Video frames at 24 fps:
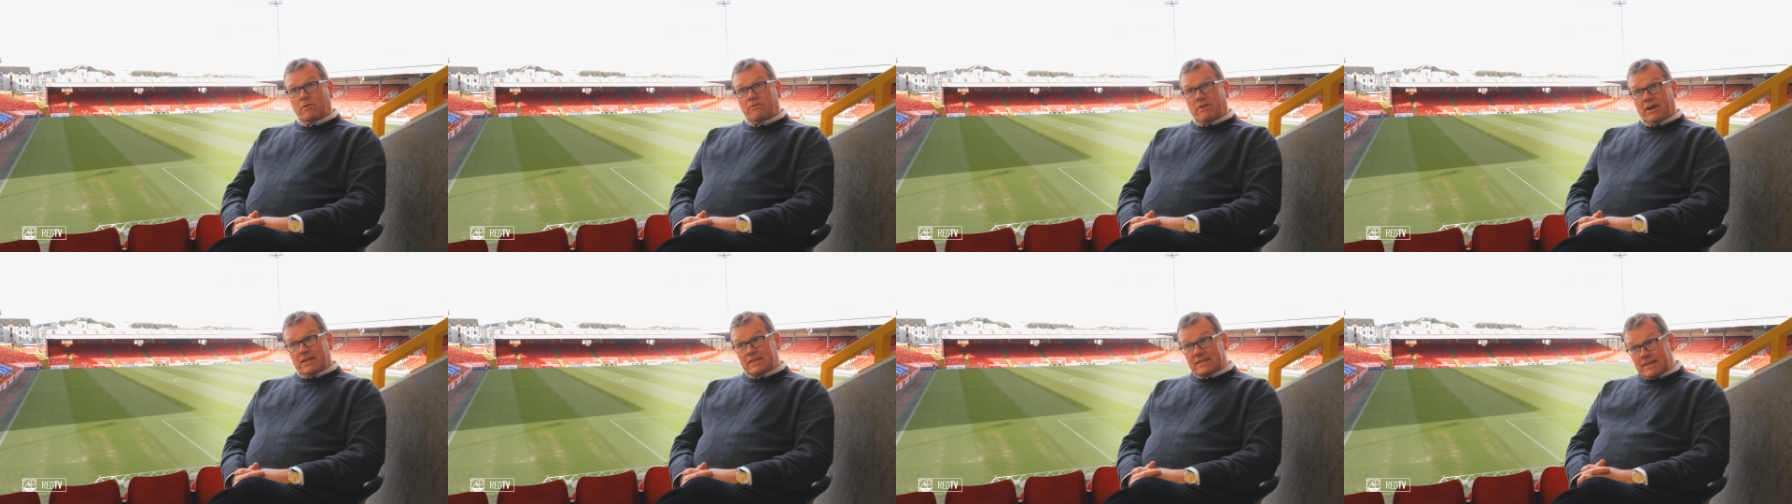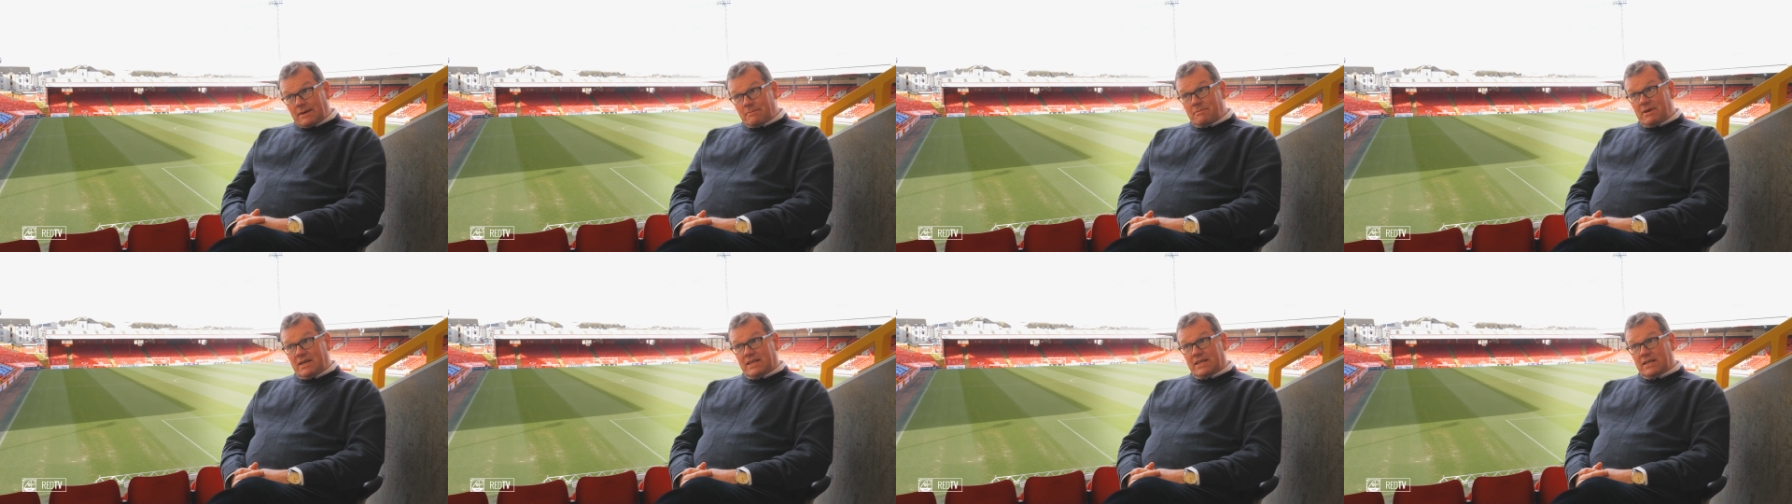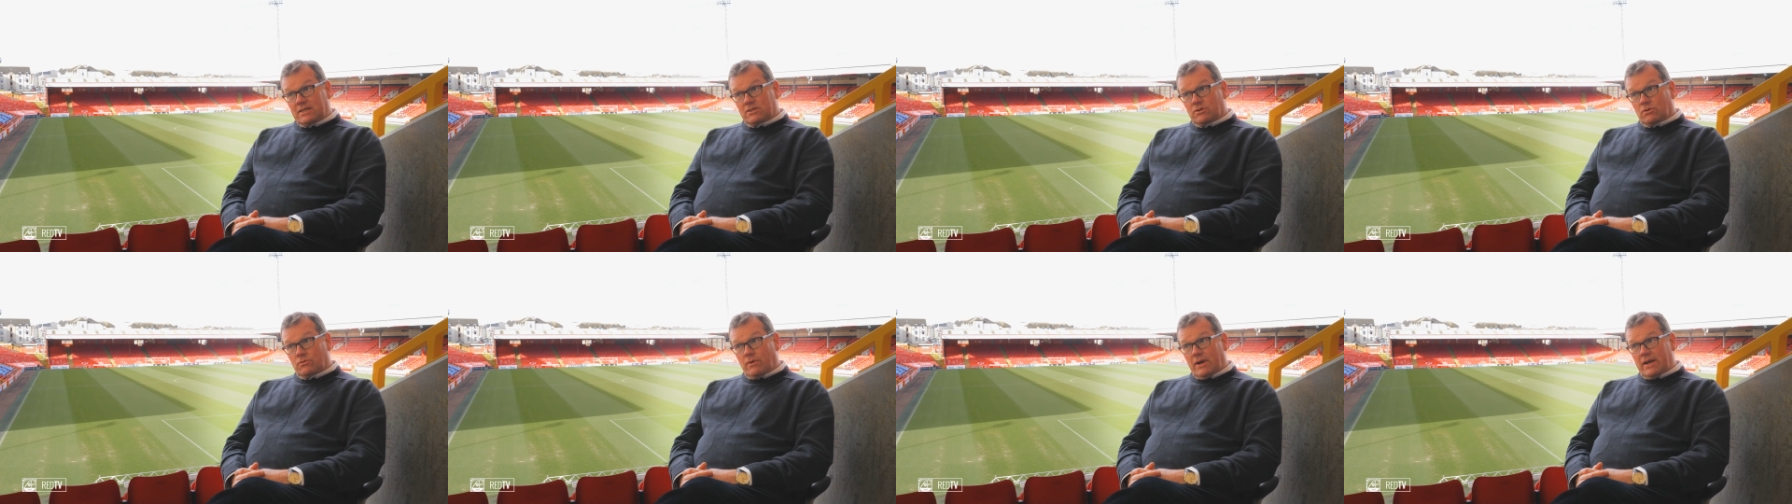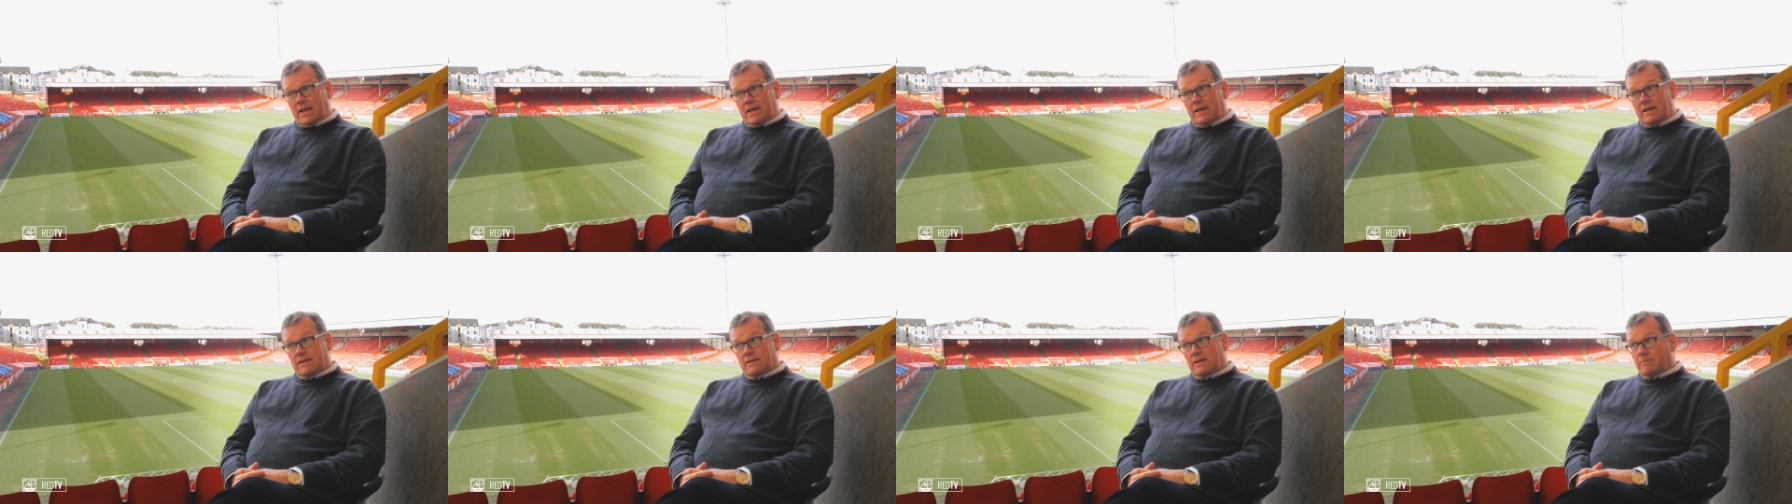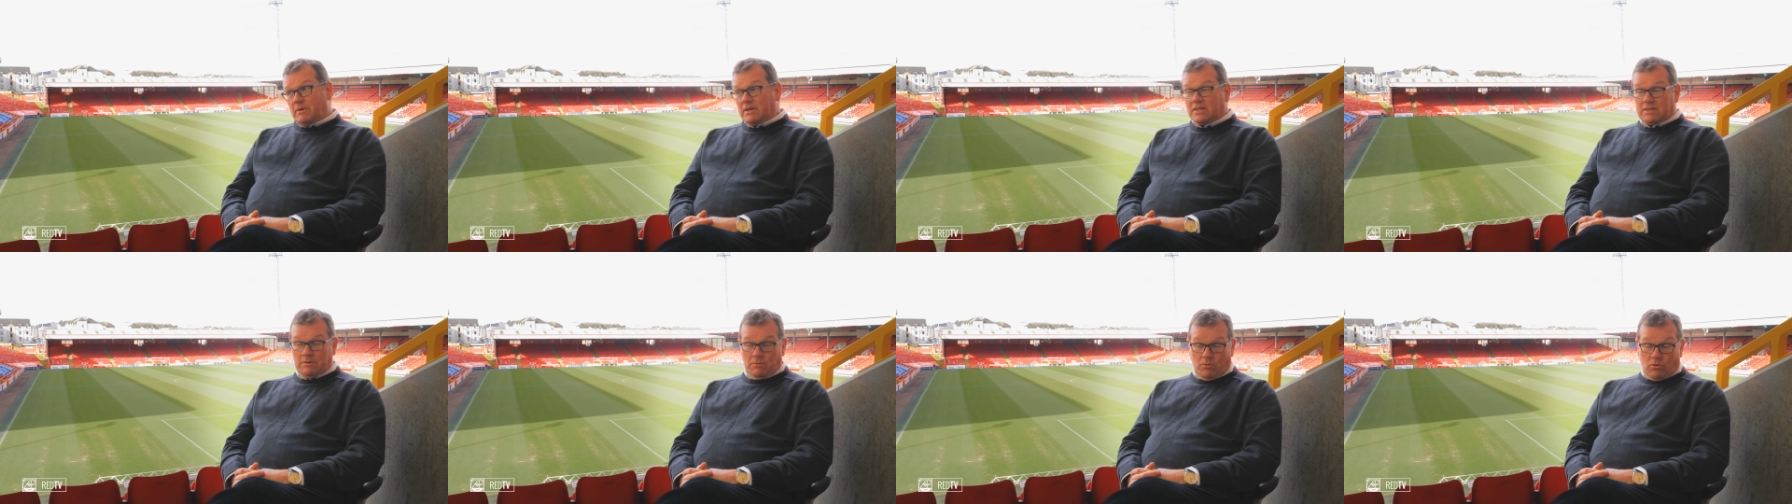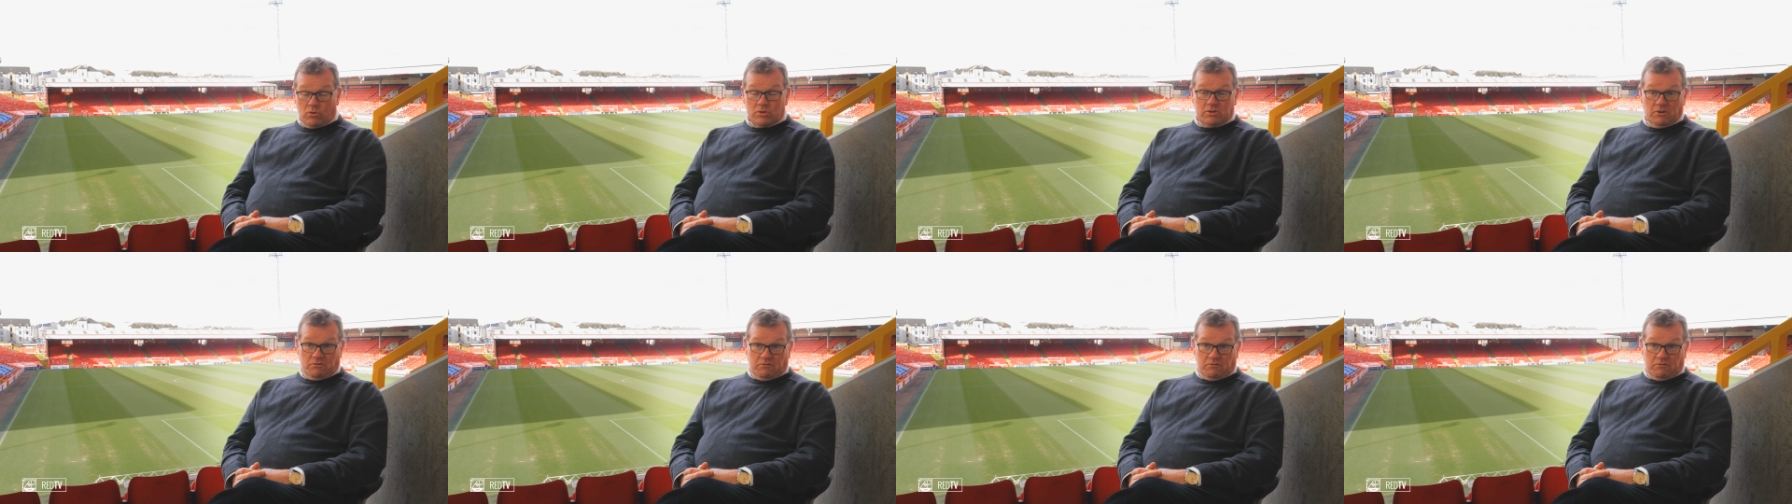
we've had some meetings already. There'll be some more